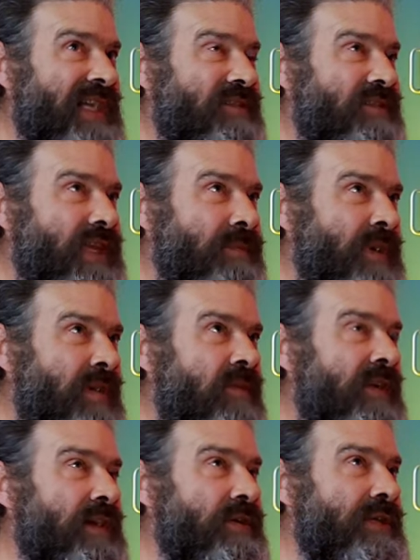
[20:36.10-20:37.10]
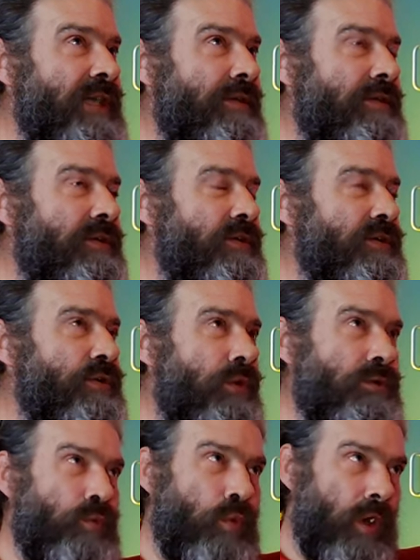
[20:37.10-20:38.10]
I think Buck Flower's character is
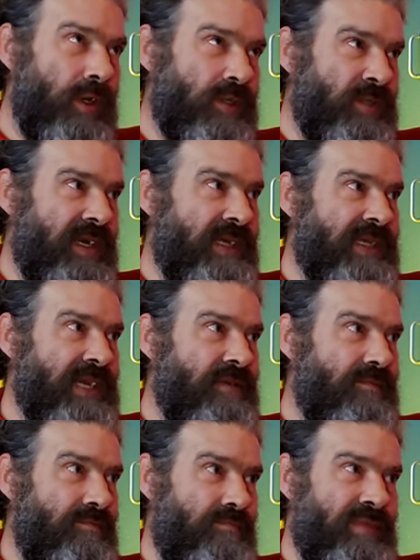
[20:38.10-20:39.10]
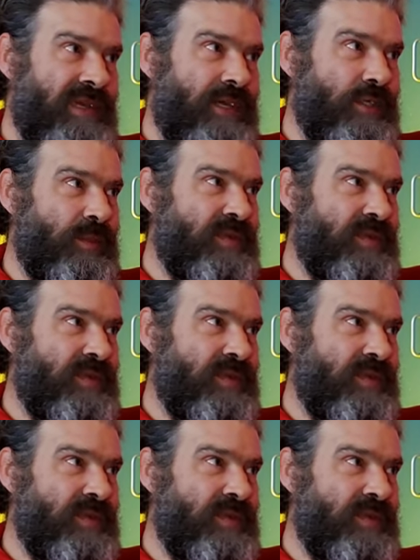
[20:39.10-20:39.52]
called Wallace, but I can't be hmm. hundred mm.